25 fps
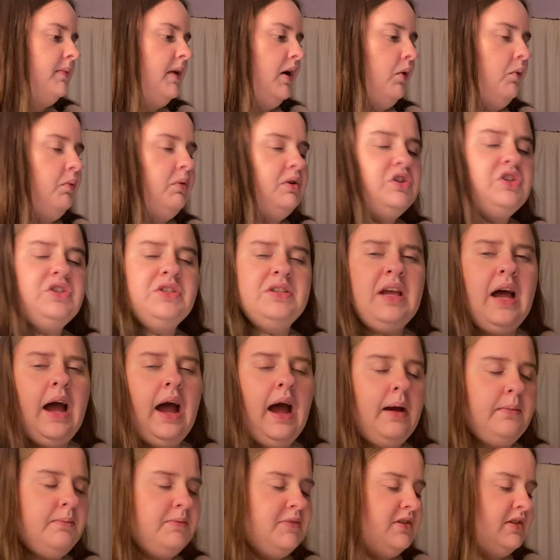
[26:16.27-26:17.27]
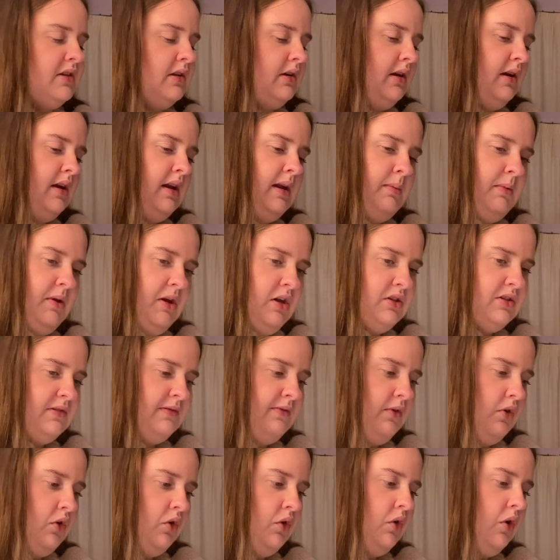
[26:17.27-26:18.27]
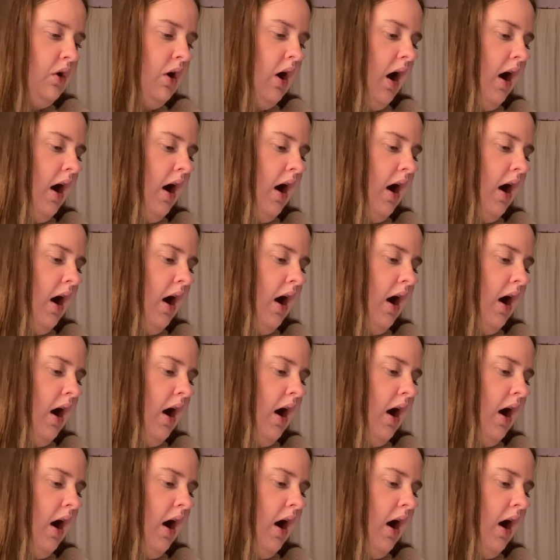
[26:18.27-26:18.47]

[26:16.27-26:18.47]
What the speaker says: which is absolutely beautiful.